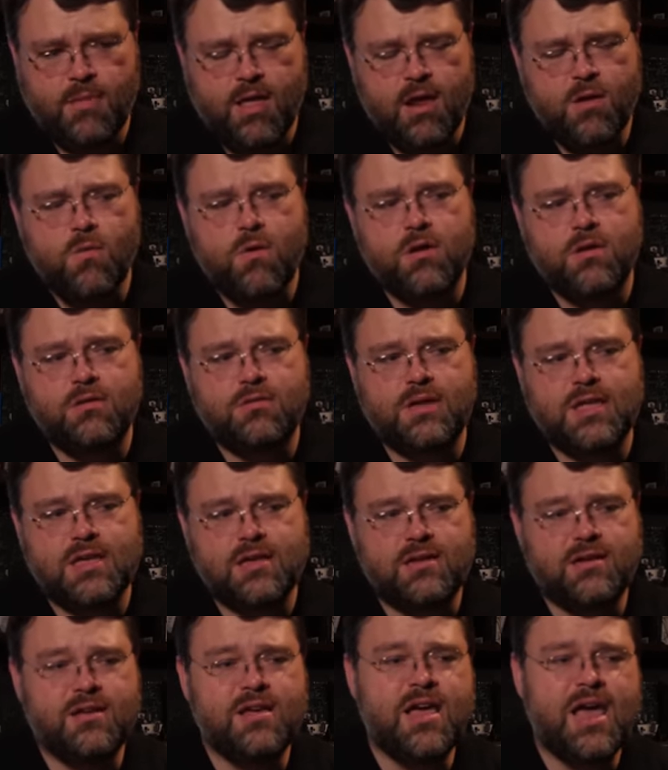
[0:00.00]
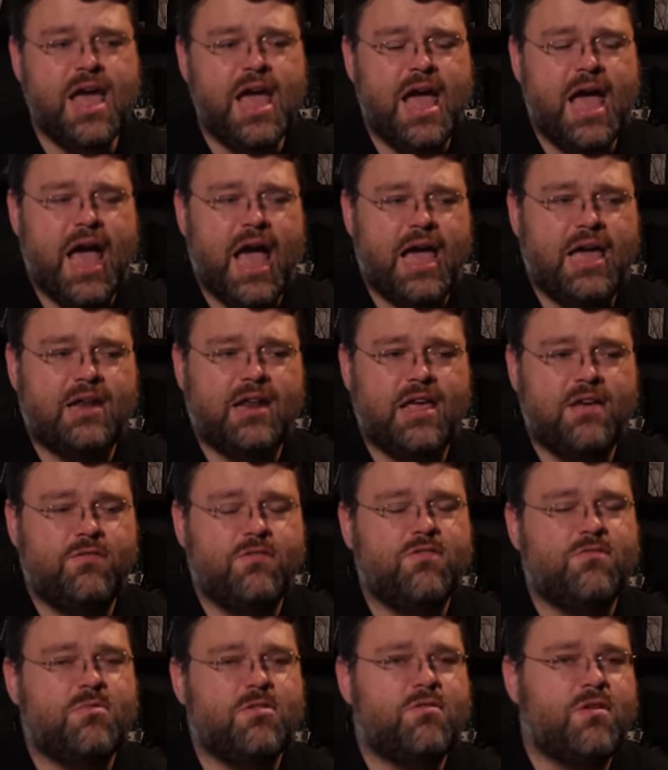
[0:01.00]
and what you did, and if
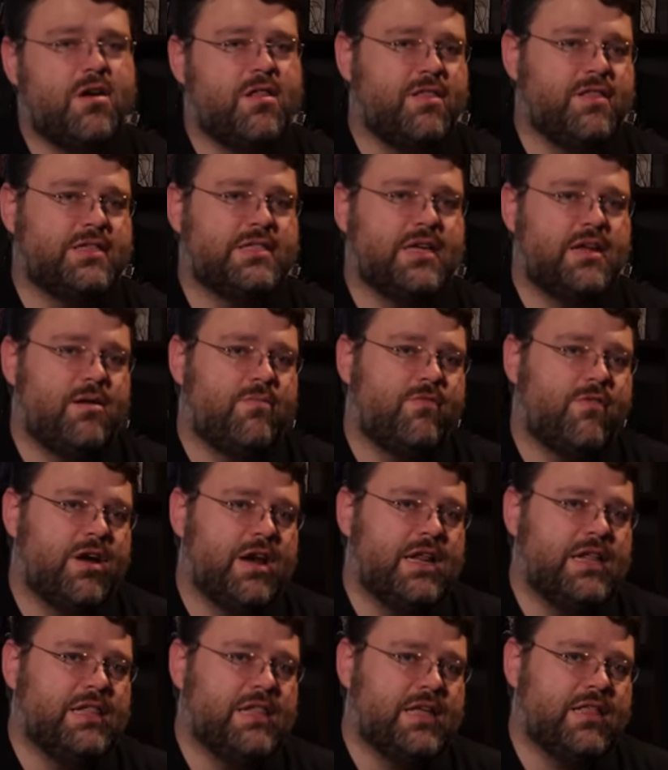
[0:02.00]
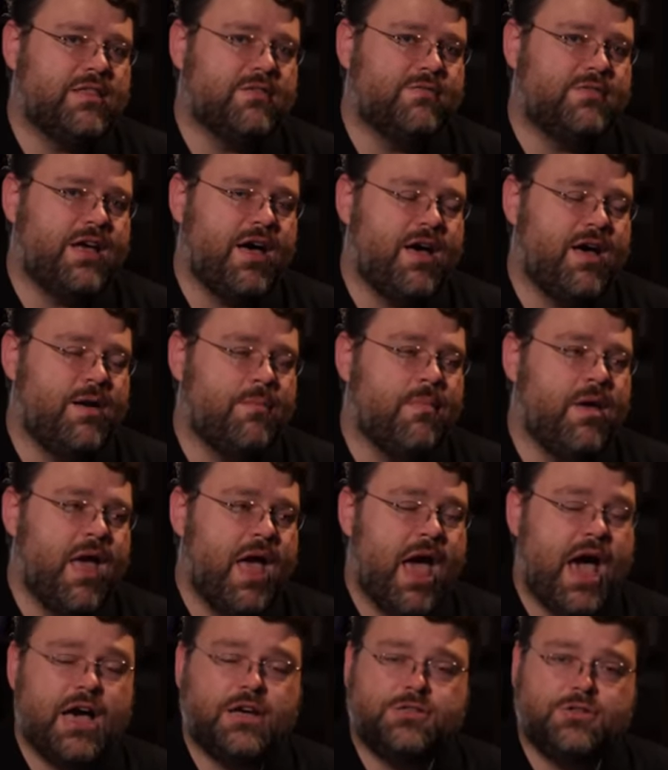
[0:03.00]
you've been running the setup for any length of time,
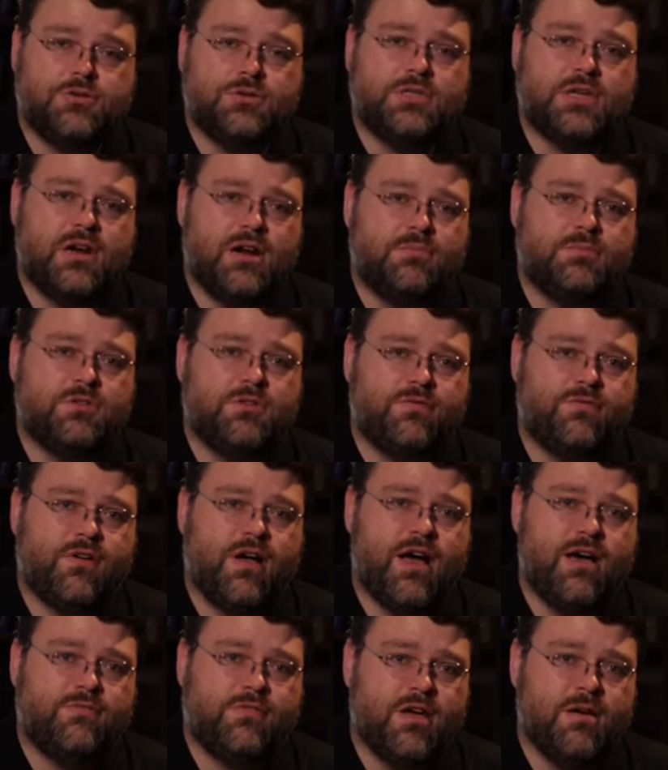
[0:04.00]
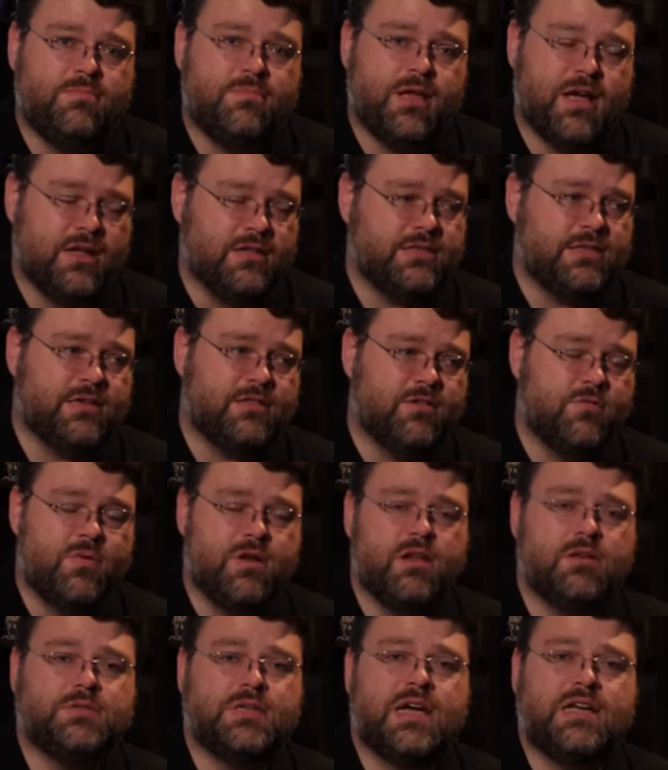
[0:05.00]
has your setup survived updates like the
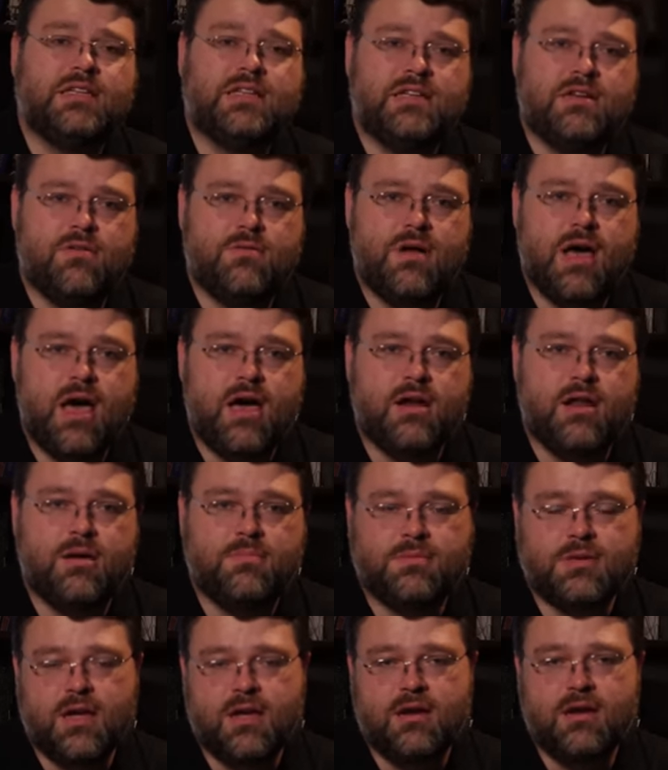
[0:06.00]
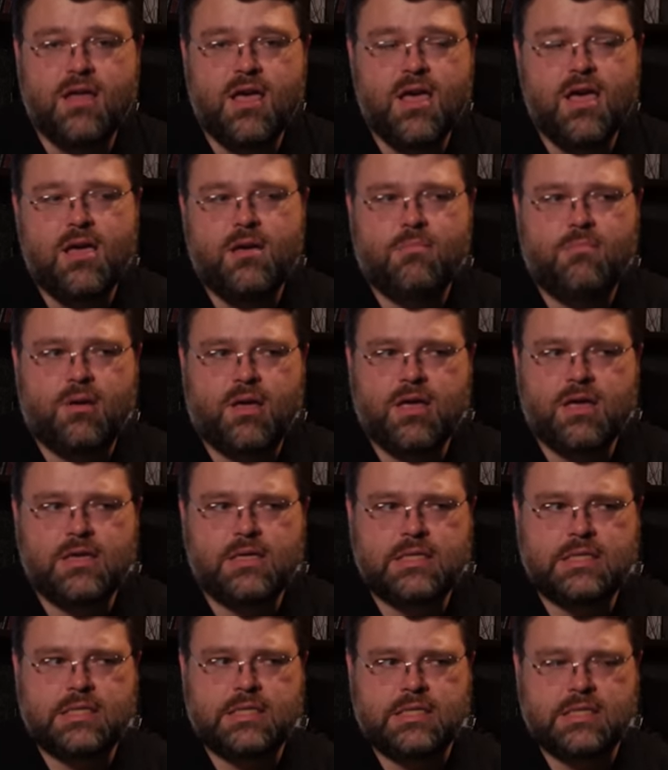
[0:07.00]
Windows 1809 update?
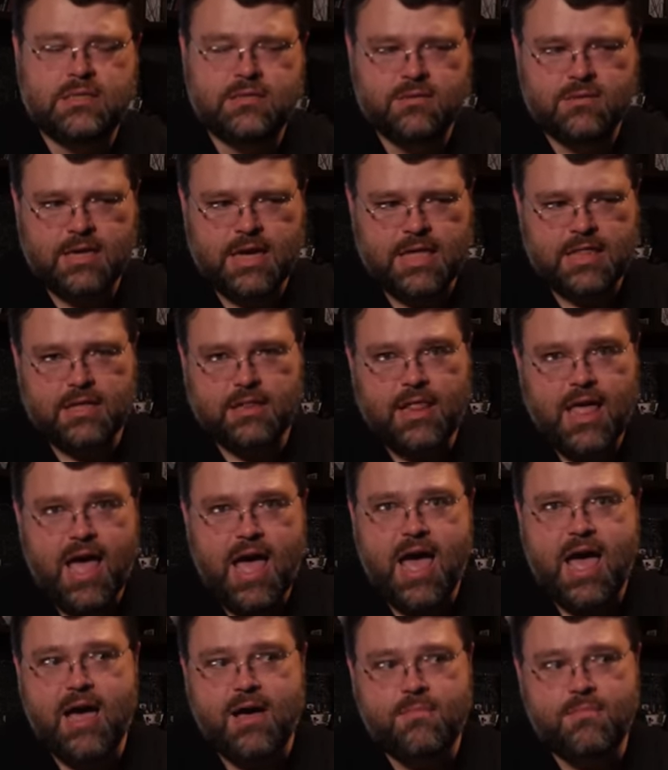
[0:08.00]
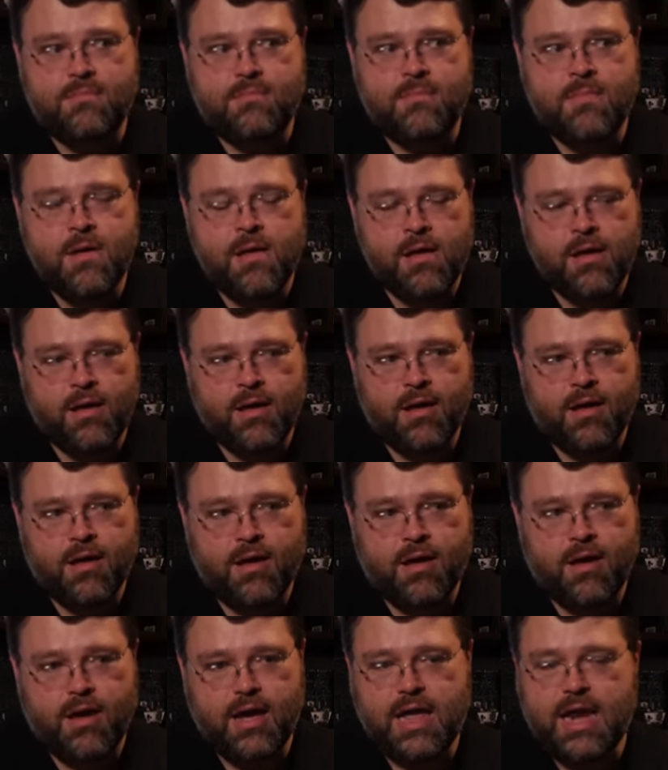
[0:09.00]
Because in the lab,
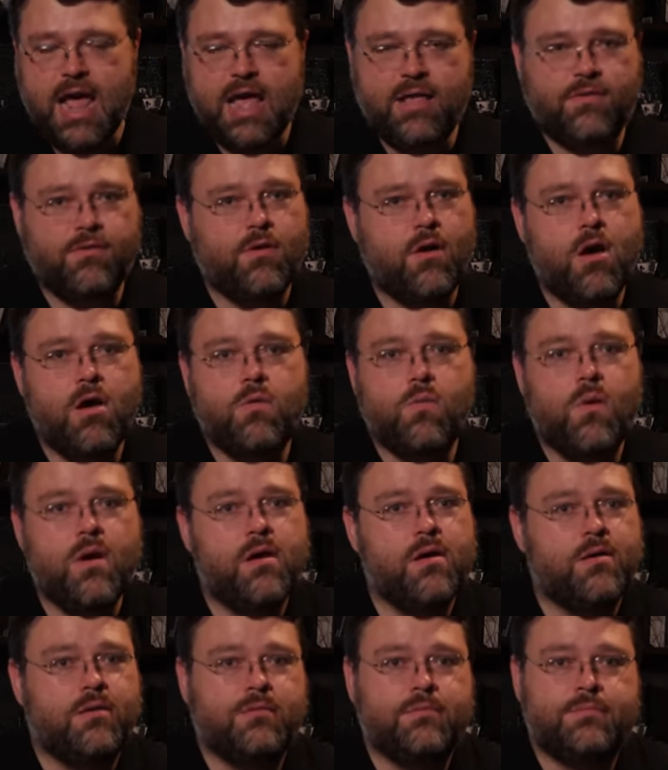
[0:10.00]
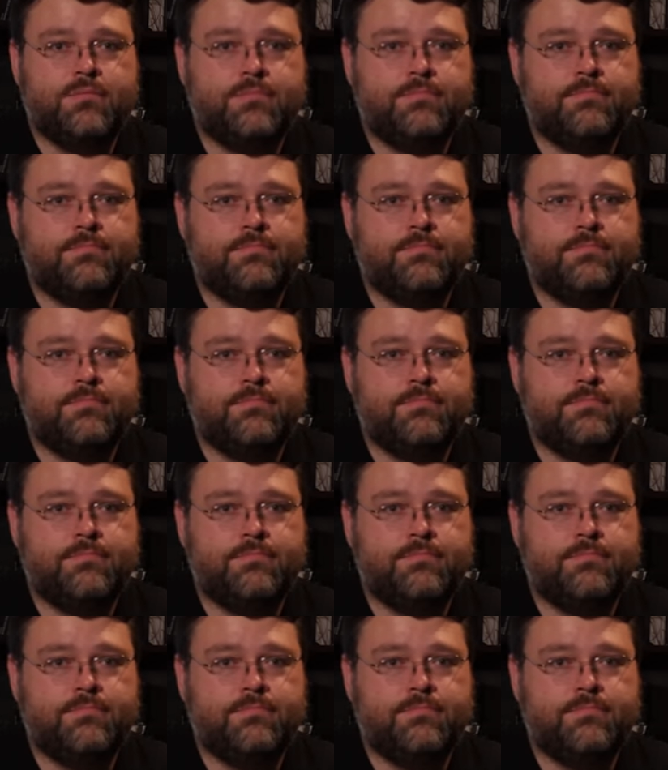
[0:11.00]
it hasn't gone well.